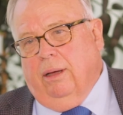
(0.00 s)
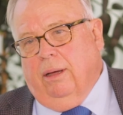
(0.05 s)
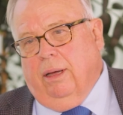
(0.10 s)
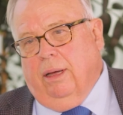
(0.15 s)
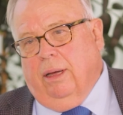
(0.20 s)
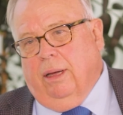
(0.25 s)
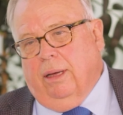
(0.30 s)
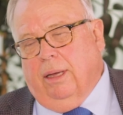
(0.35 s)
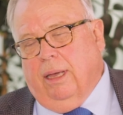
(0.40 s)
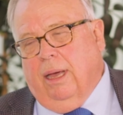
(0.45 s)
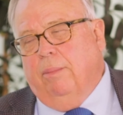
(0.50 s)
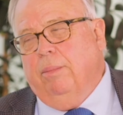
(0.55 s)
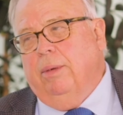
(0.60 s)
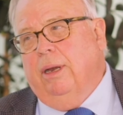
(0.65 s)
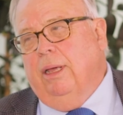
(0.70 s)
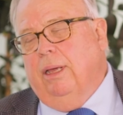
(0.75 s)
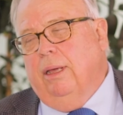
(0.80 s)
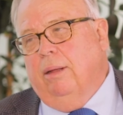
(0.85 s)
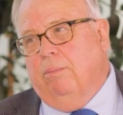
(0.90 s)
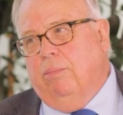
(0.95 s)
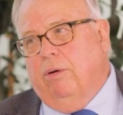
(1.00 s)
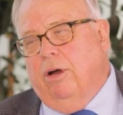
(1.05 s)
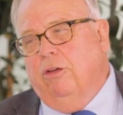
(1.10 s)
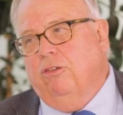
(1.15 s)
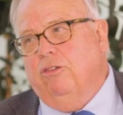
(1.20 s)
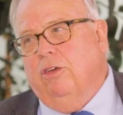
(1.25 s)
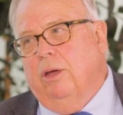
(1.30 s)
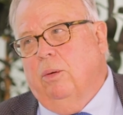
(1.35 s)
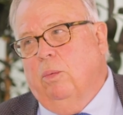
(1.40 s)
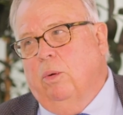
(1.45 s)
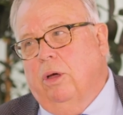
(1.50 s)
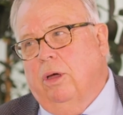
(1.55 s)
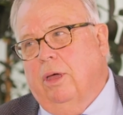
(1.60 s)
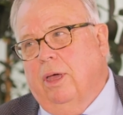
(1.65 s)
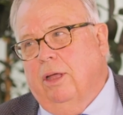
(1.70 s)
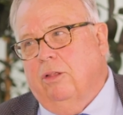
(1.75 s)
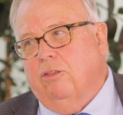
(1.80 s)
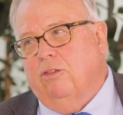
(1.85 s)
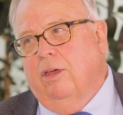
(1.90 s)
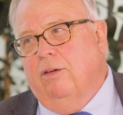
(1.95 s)
uh, company and project
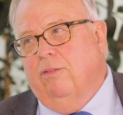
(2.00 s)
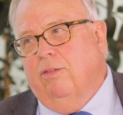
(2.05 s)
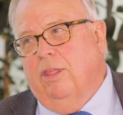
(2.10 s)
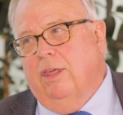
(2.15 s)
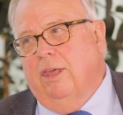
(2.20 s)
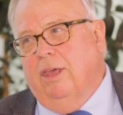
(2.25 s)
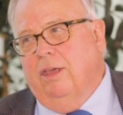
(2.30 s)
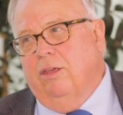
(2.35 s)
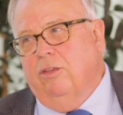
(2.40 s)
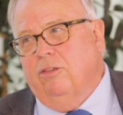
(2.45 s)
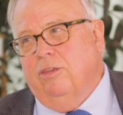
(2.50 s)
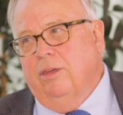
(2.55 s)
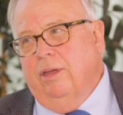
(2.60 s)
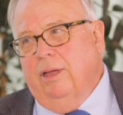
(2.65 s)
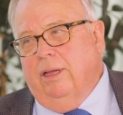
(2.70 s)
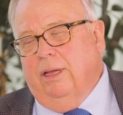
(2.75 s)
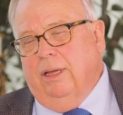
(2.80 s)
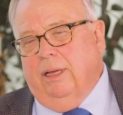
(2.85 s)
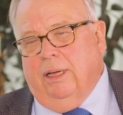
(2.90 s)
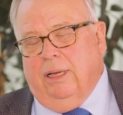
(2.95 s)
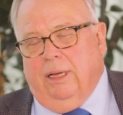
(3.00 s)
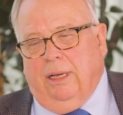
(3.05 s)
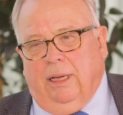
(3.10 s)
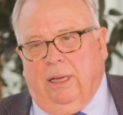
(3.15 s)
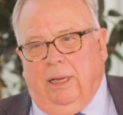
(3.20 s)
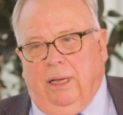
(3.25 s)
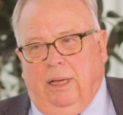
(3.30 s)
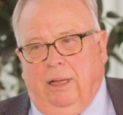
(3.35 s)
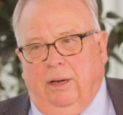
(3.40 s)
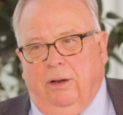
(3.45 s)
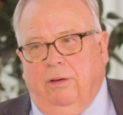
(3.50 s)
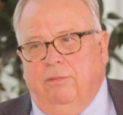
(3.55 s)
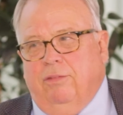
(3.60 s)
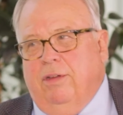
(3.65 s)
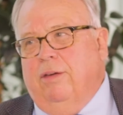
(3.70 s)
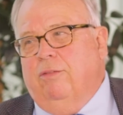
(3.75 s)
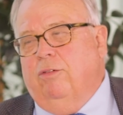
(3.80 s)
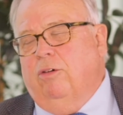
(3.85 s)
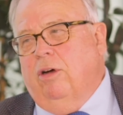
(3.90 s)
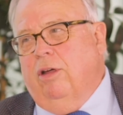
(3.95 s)
workouts over the years, and I've
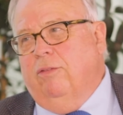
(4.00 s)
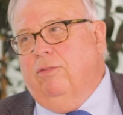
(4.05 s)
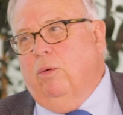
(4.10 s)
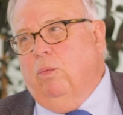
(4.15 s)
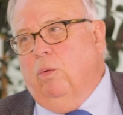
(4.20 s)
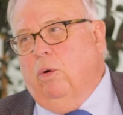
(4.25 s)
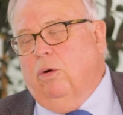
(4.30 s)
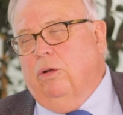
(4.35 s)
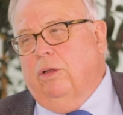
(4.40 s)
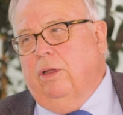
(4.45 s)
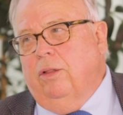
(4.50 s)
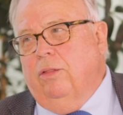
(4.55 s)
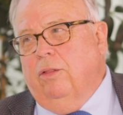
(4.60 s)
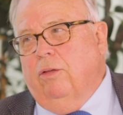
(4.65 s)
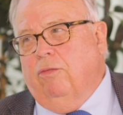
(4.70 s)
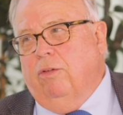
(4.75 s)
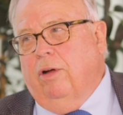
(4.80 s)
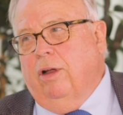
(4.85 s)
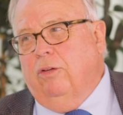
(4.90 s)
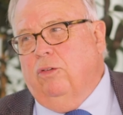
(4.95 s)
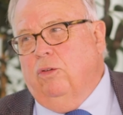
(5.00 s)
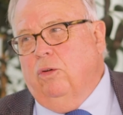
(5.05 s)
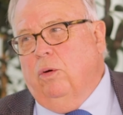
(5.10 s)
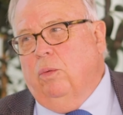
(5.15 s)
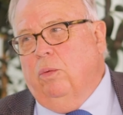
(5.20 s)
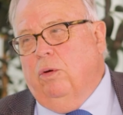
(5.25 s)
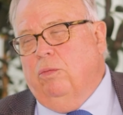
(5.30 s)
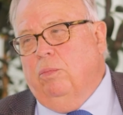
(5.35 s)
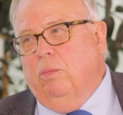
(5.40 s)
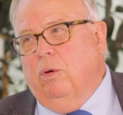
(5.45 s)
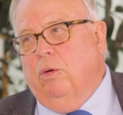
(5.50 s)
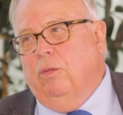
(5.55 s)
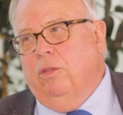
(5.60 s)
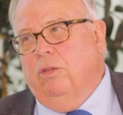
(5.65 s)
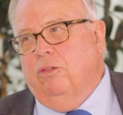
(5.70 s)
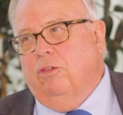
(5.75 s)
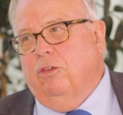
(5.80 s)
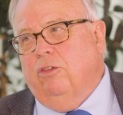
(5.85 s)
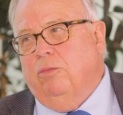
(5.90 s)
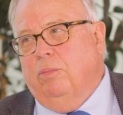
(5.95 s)
never ever walked in the front door with more
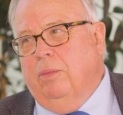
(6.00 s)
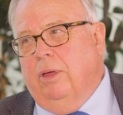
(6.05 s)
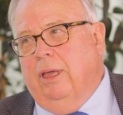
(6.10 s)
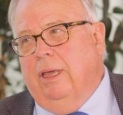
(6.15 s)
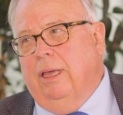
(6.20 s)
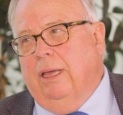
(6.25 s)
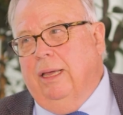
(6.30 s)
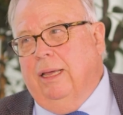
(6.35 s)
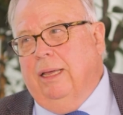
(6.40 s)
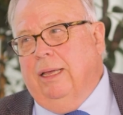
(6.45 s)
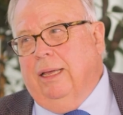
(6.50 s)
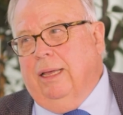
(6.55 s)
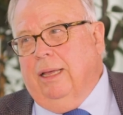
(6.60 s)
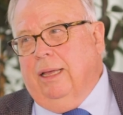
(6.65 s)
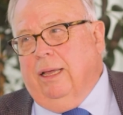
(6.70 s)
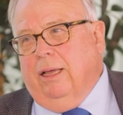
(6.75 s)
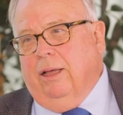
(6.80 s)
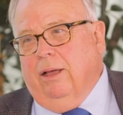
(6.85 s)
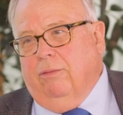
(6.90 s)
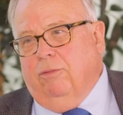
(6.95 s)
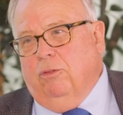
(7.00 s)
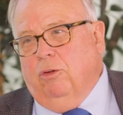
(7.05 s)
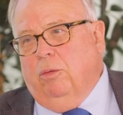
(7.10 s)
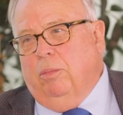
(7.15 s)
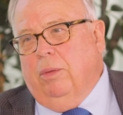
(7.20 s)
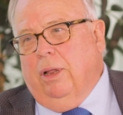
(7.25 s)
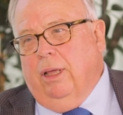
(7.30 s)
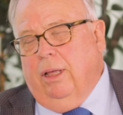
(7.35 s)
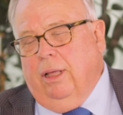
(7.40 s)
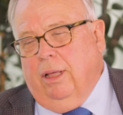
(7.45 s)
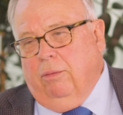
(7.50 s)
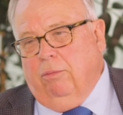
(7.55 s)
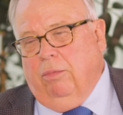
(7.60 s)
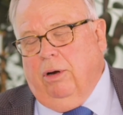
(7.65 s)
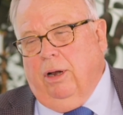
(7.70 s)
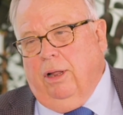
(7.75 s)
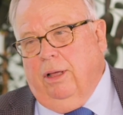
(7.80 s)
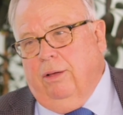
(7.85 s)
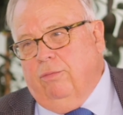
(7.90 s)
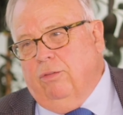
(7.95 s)
than just me. I've normally
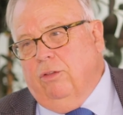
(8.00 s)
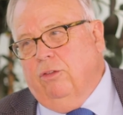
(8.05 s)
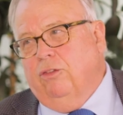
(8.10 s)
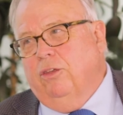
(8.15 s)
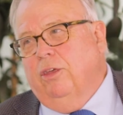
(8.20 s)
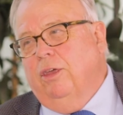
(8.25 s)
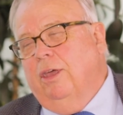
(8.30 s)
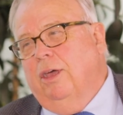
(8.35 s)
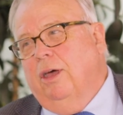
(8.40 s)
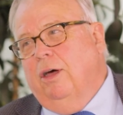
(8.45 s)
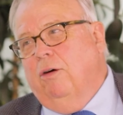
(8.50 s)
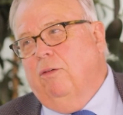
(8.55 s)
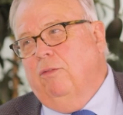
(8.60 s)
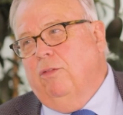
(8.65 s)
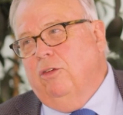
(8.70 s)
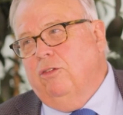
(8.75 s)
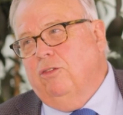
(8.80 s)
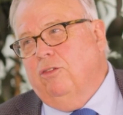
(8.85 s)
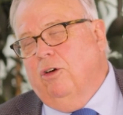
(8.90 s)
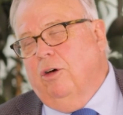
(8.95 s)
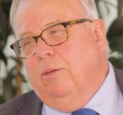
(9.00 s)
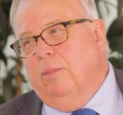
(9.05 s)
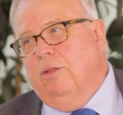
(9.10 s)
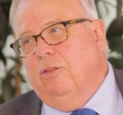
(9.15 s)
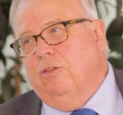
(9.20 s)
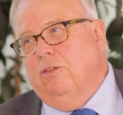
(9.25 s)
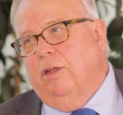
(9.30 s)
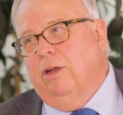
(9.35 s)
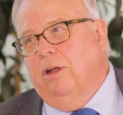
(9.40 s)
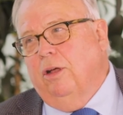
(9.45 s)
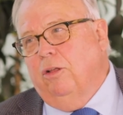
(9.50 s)
relieved the CEO of his job and said,